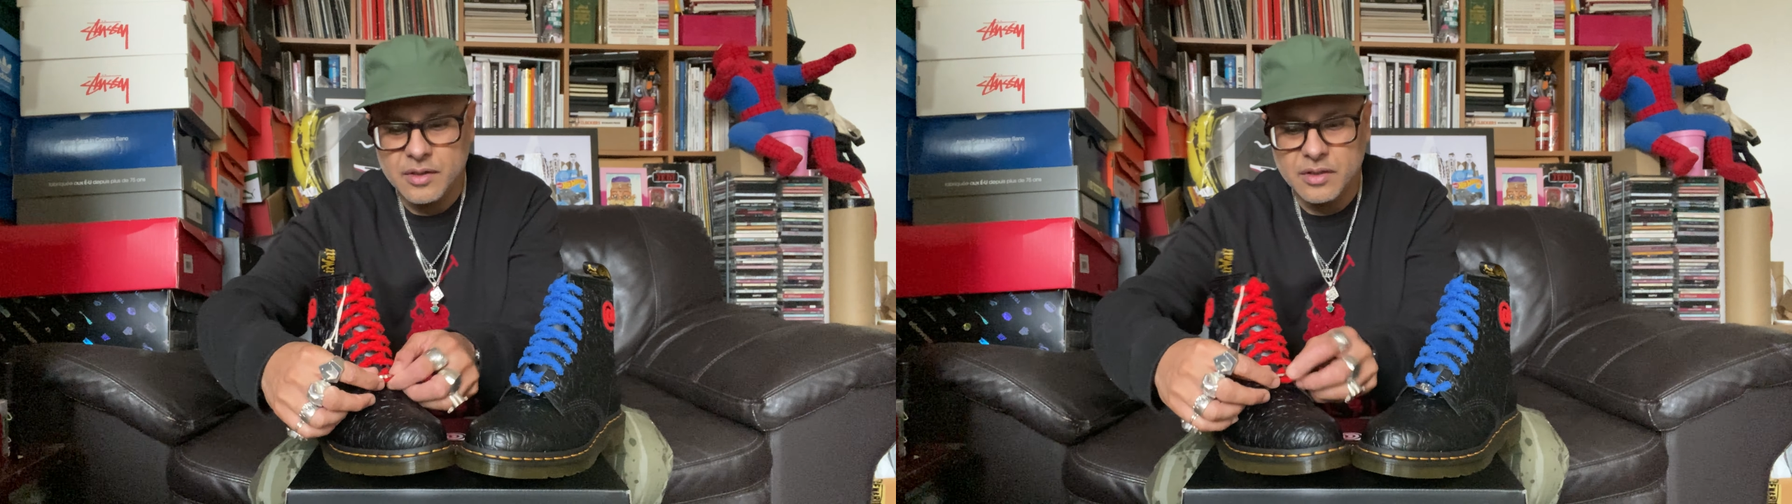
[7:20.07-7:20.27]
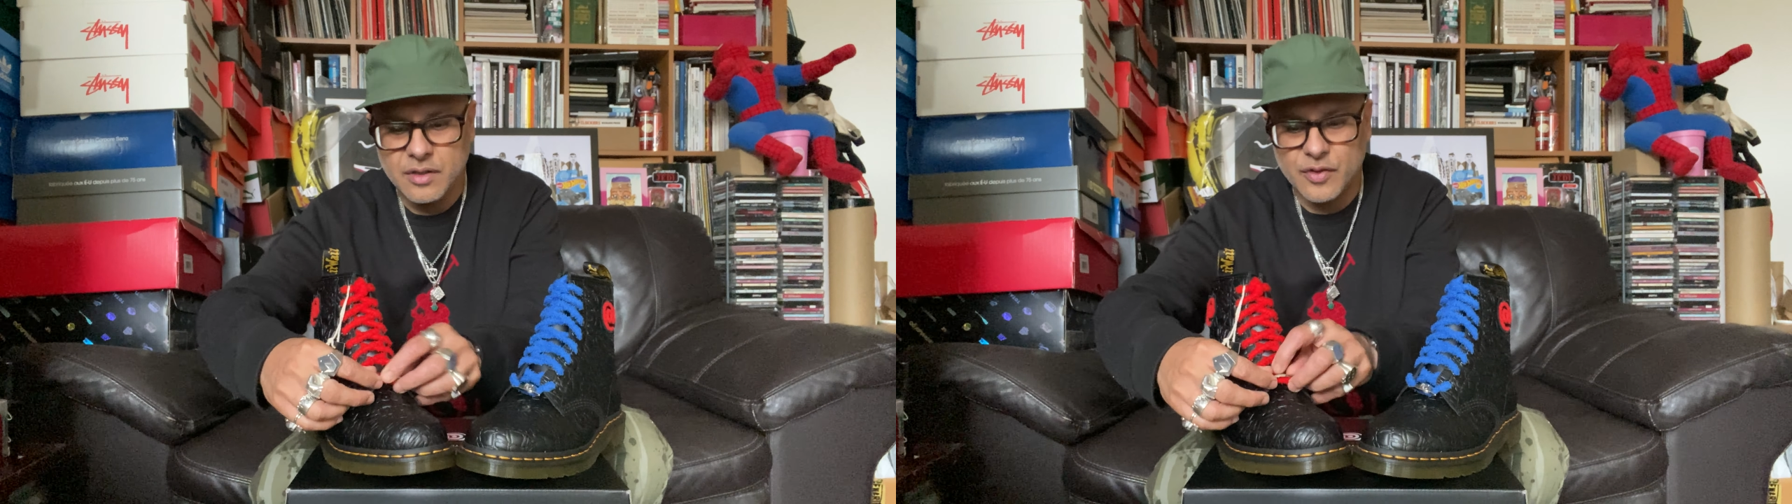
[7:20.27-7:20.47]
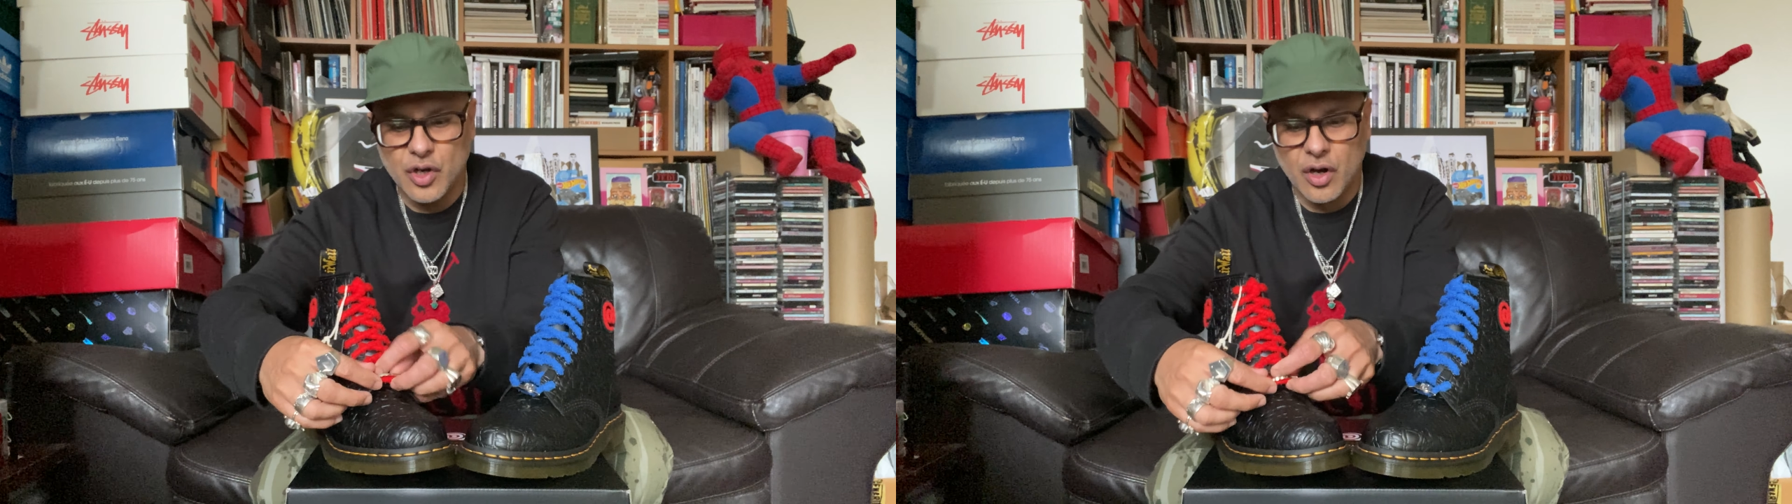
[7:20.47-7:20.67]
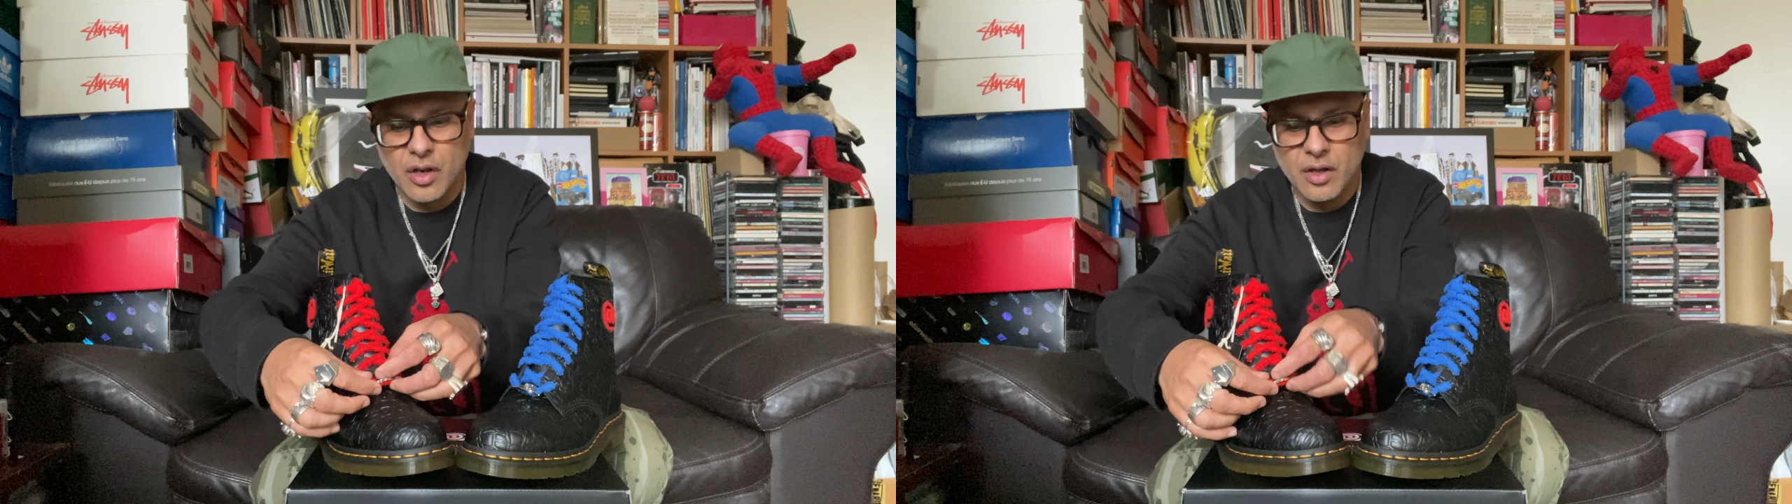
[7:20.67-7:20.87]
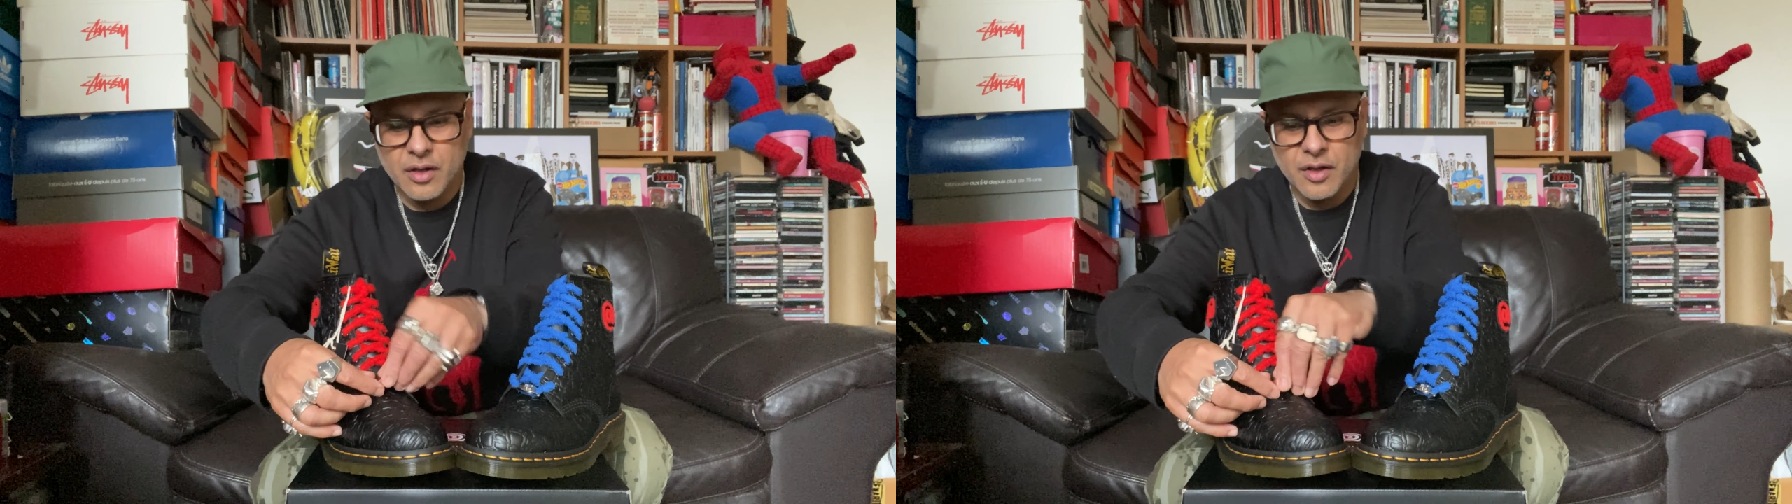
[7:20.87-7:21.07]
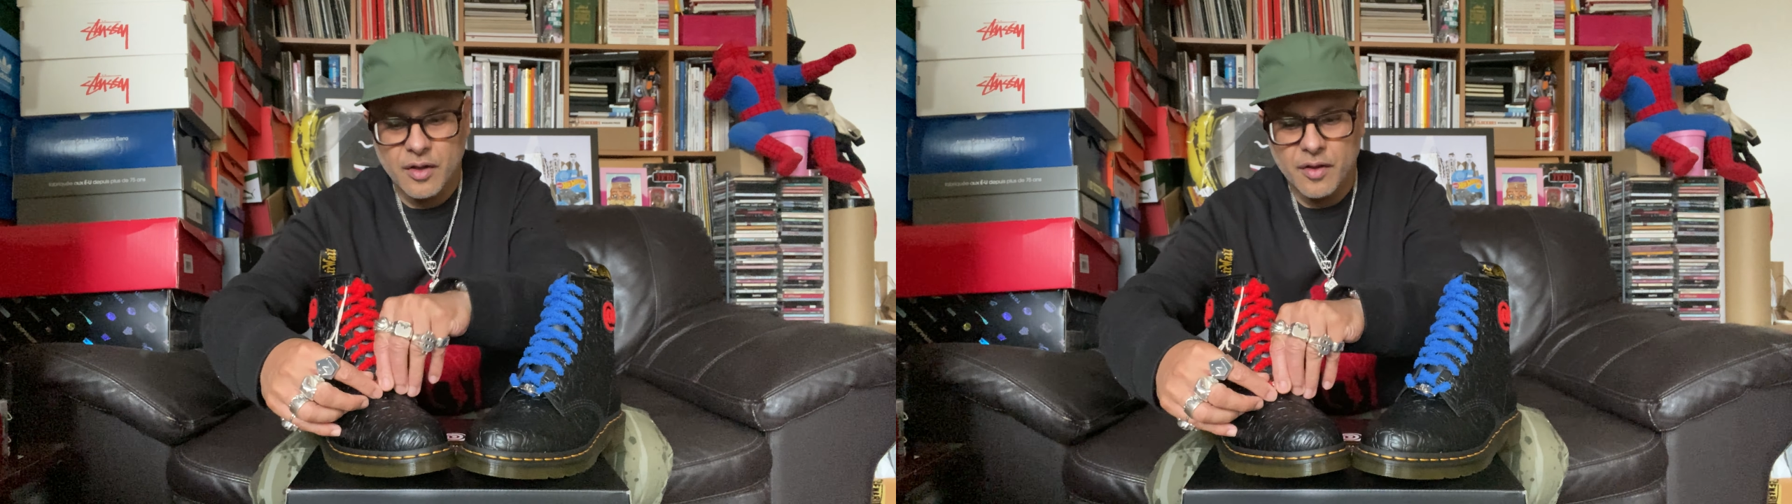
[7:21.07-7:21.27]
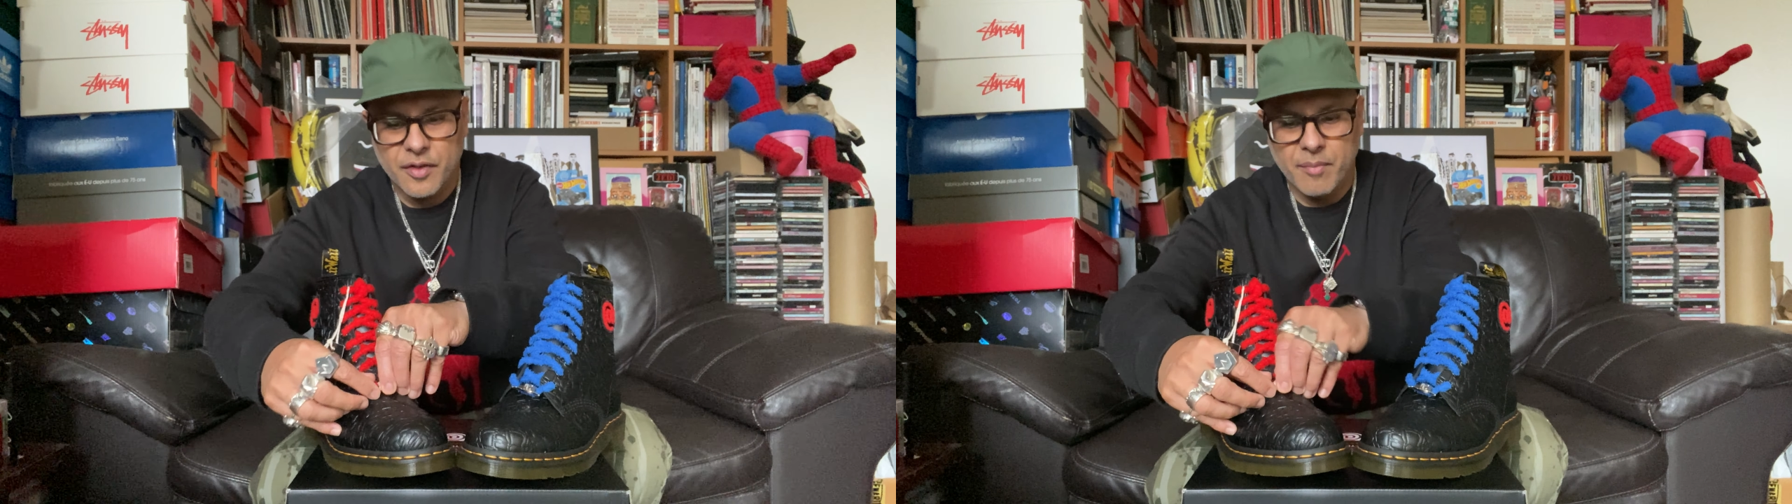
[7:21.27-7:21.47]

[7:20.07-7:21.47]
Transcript: You've got the